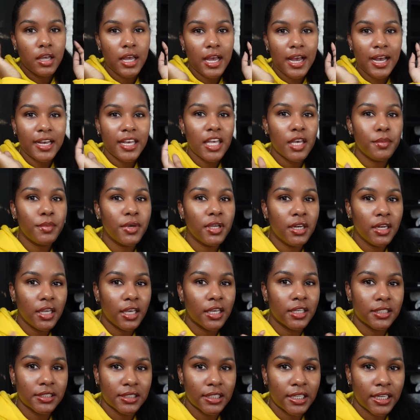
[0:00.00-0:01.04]
I kept getting
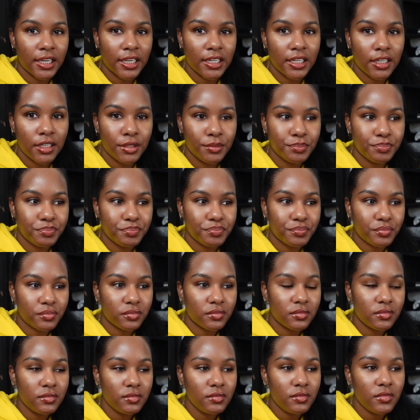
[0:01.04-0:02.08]
anxiety
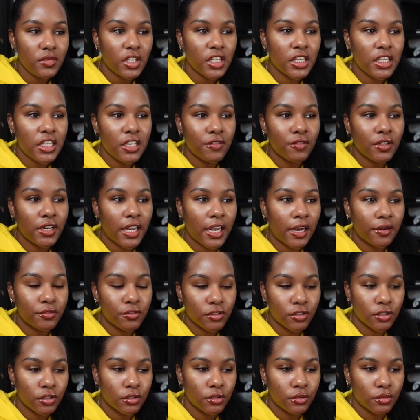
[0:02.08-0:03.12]
even
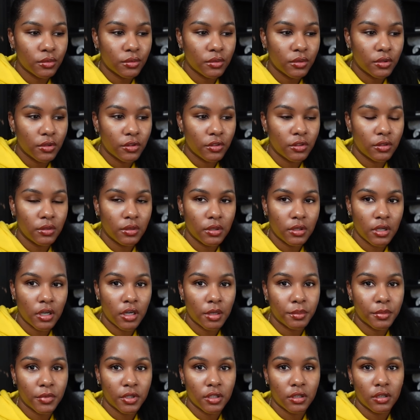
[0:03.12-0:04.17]
after
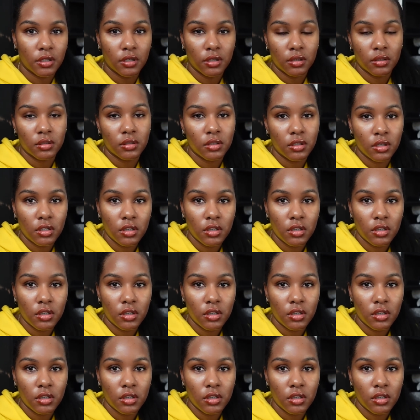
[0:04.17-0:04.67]
um, the